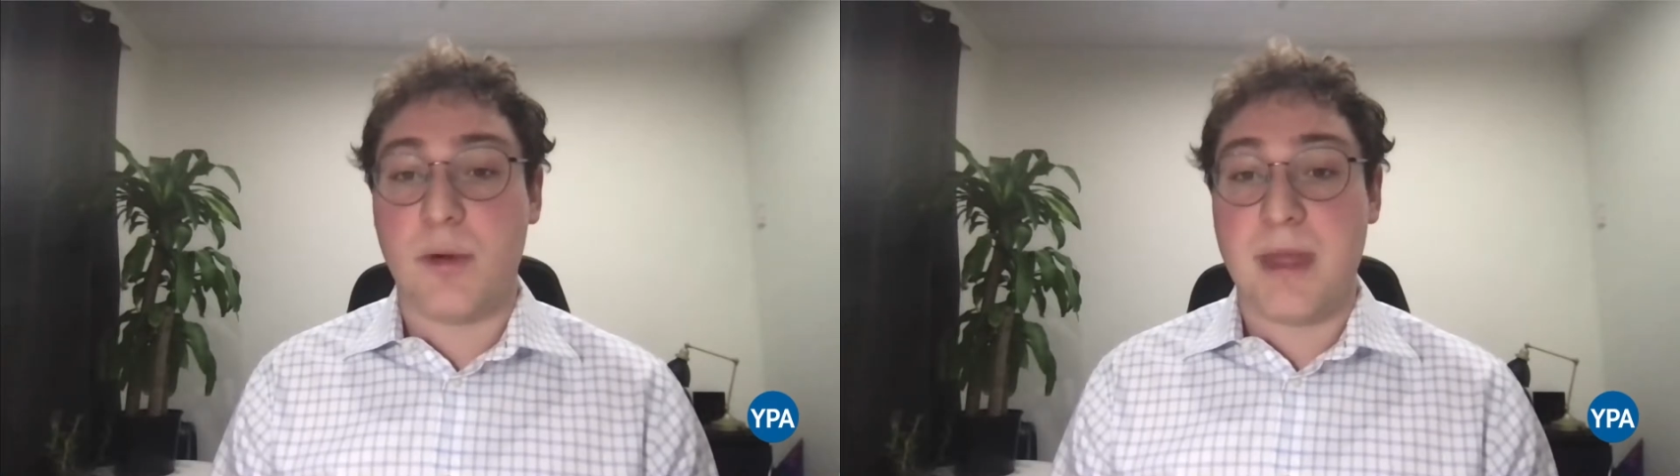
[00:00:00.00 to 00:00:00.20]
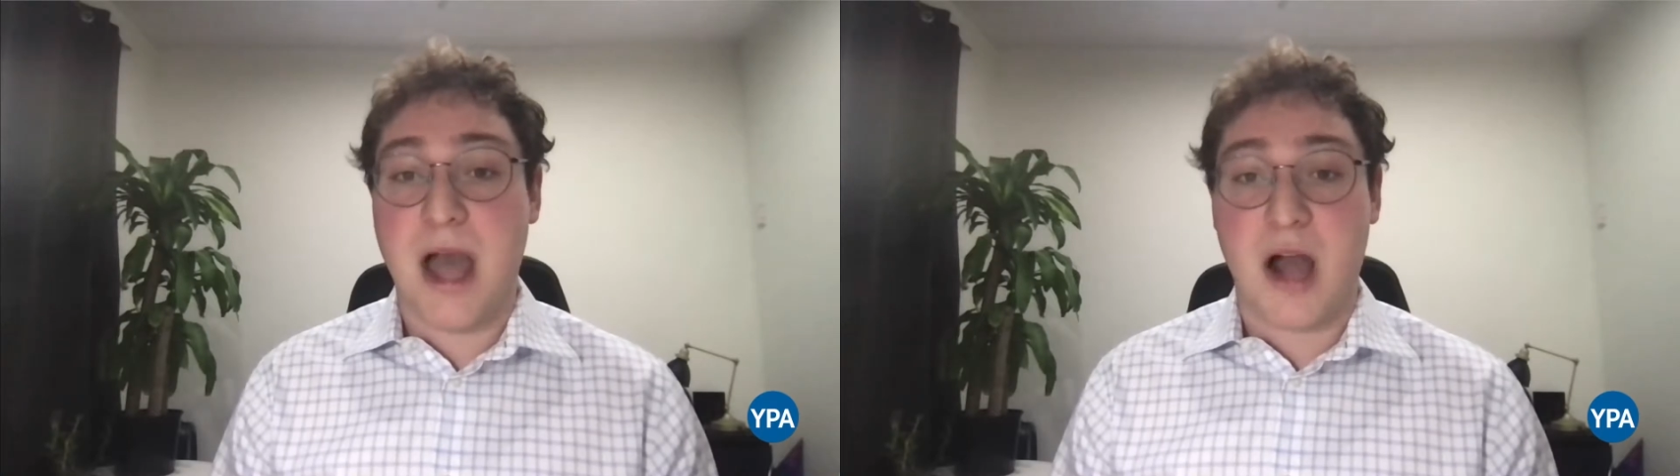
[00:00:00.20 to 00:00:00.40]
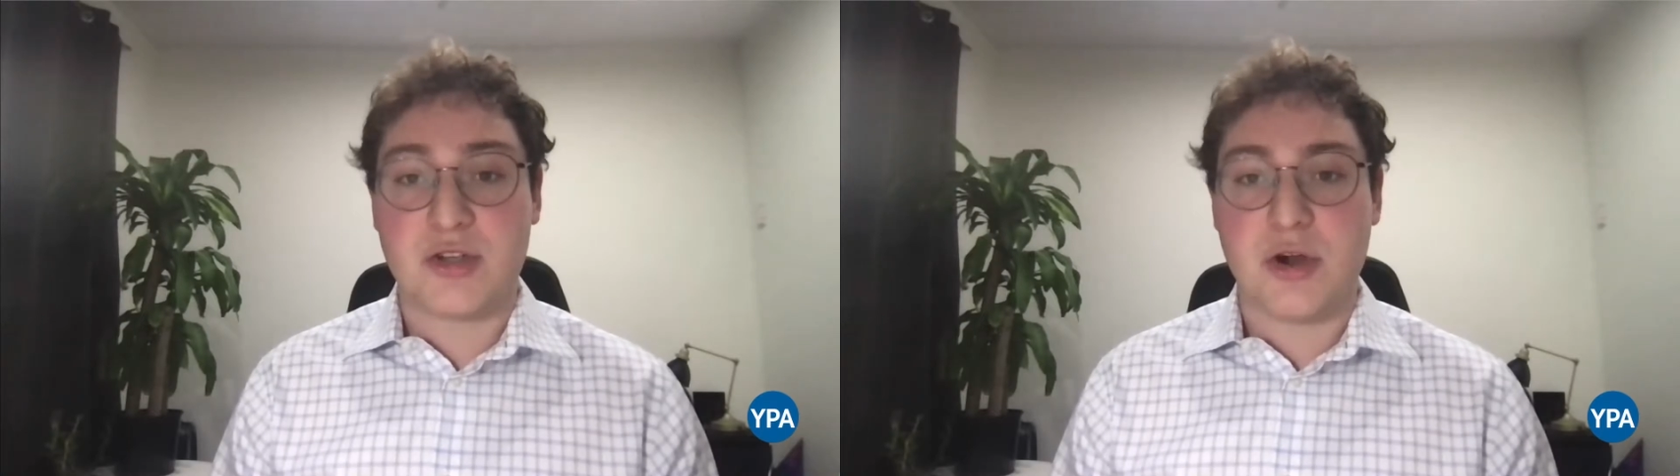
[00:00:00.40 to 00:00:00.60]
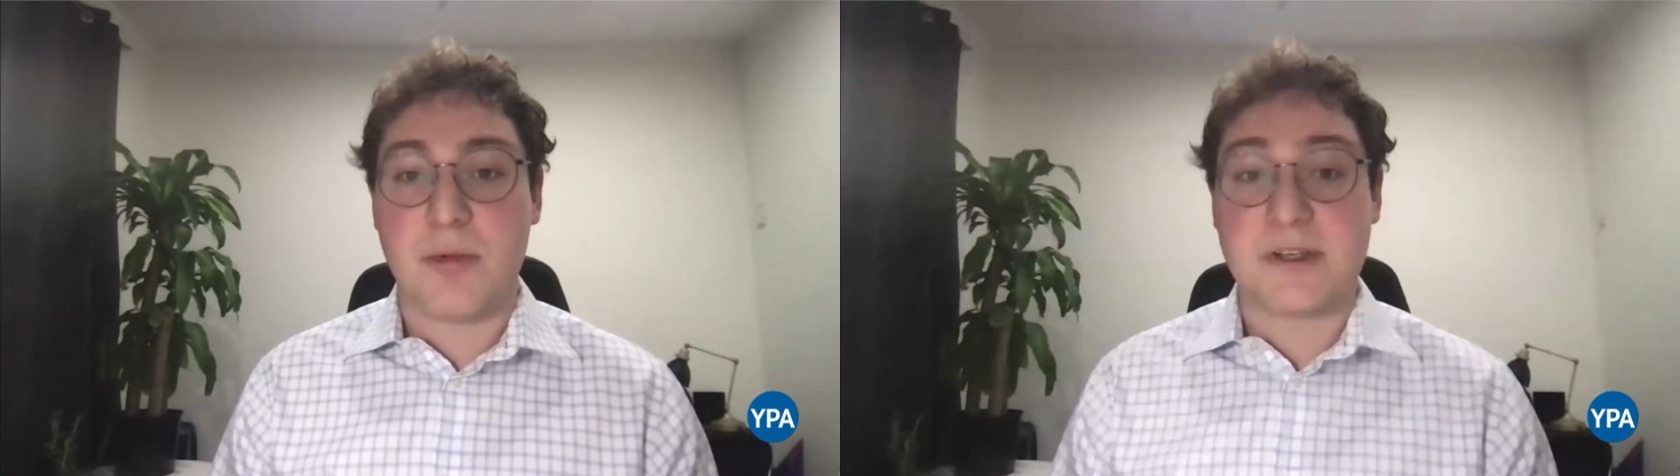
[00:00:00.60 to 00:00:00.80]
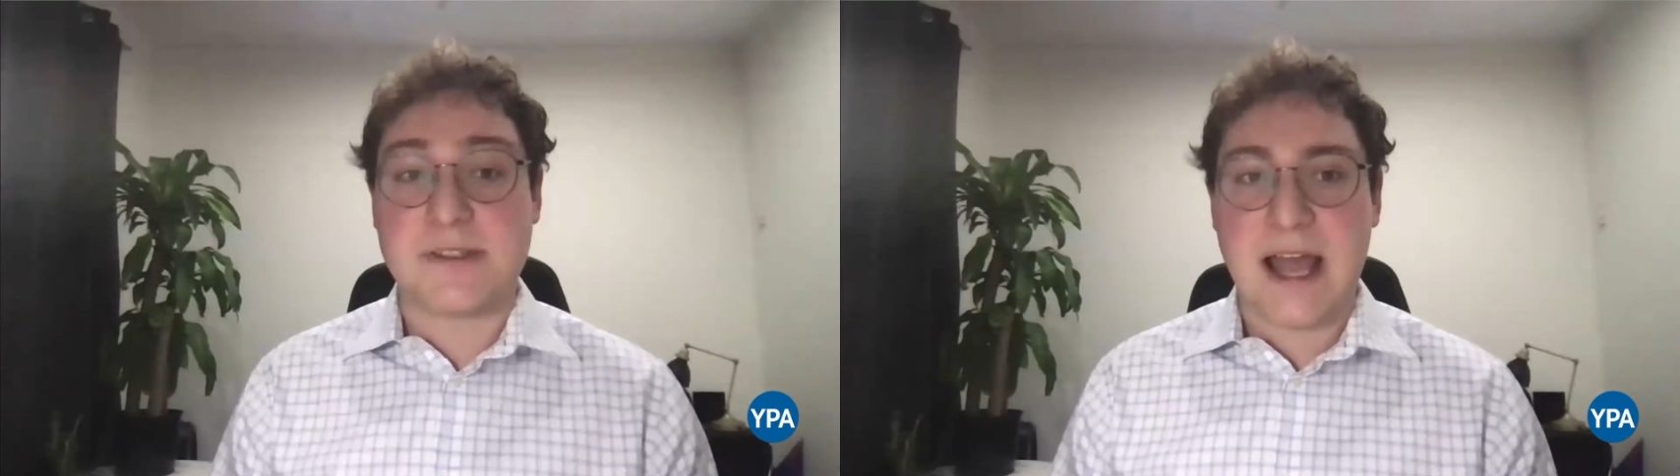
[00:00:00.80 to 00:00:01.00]
will be
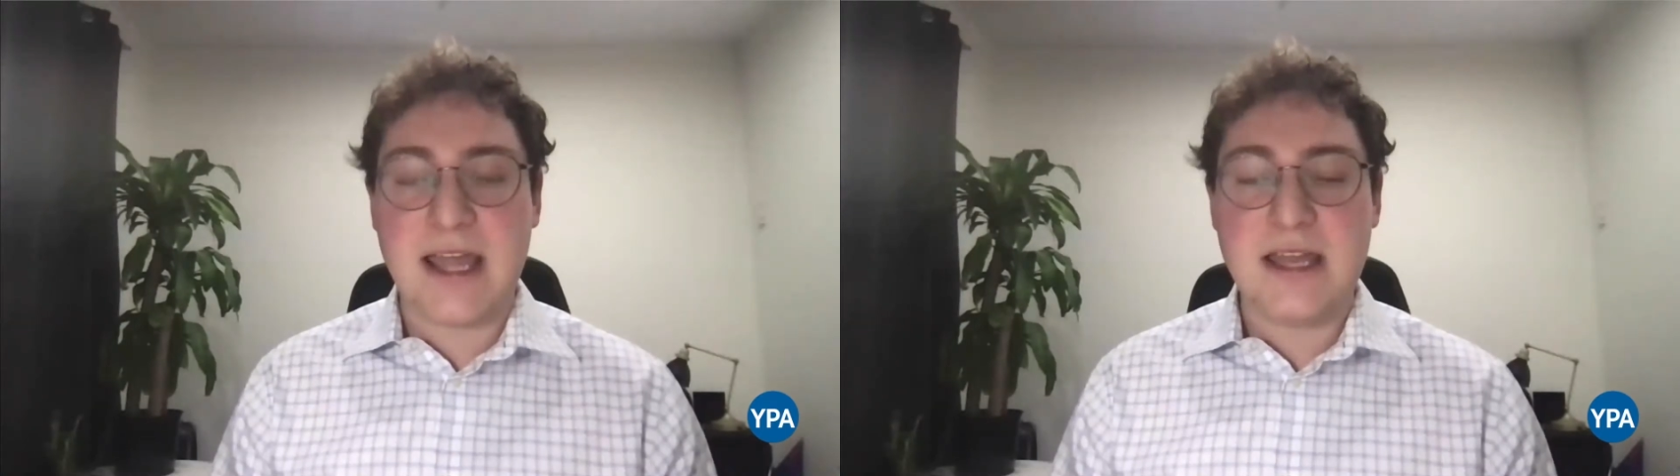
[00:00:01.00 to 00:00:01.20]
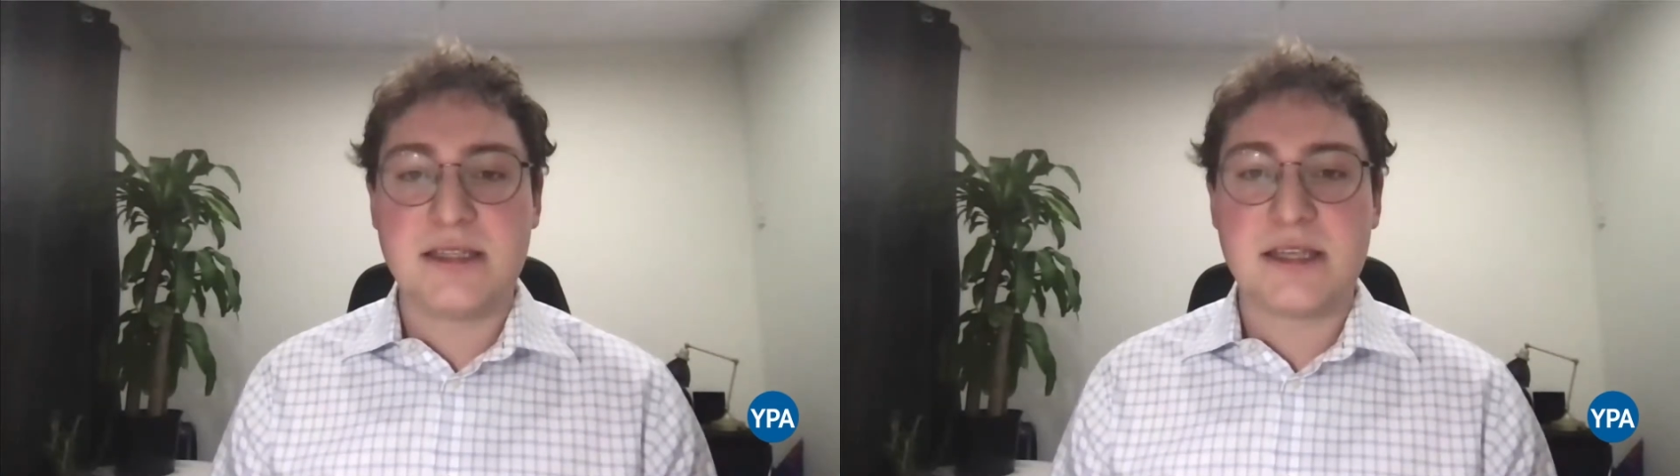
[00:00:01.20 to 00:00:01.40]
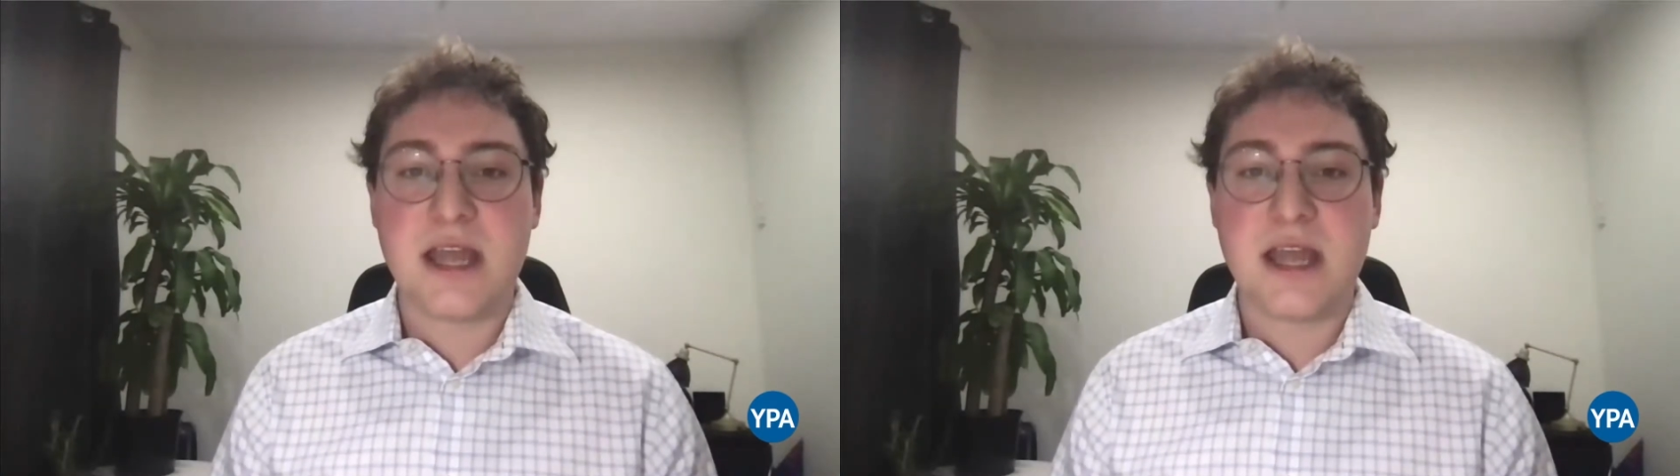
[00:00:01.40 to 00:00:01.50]
October 2nd,